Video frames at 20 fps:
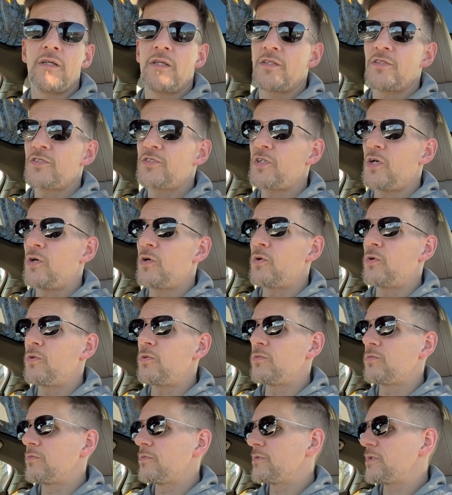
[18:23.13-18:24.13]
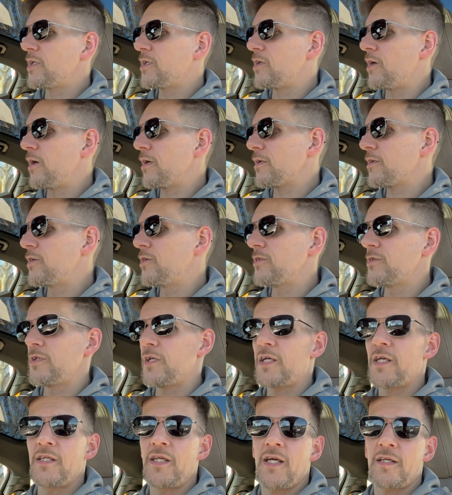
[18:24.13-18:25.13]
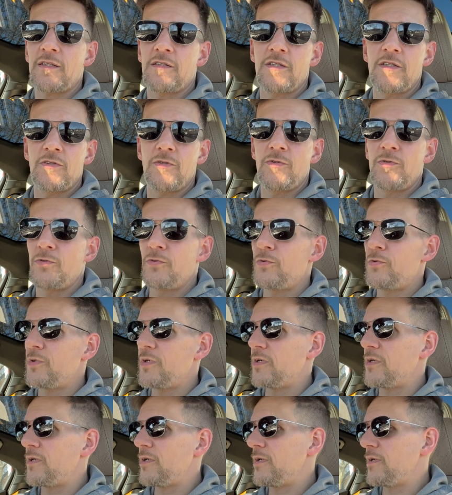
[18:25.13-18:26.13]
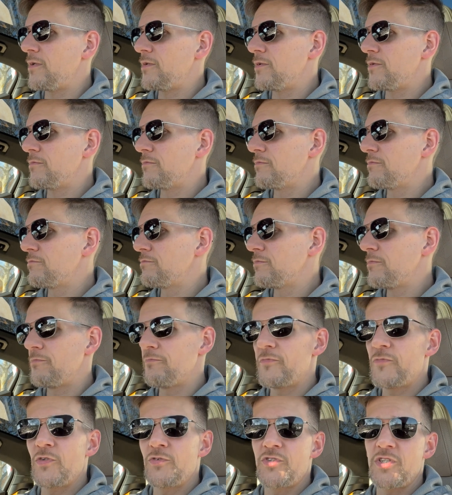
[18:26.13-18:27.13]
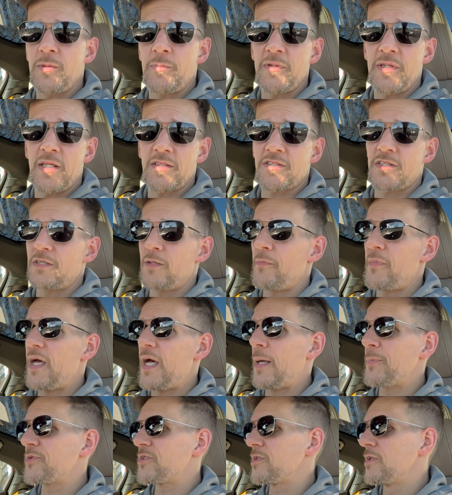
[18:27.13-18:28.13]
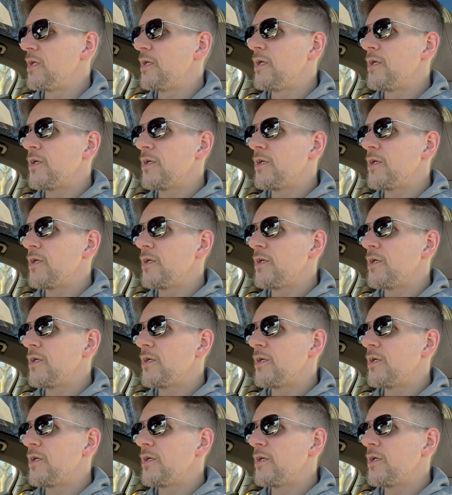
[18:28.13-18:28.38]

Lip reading: So the car couldn't connect to do GPS on the maps,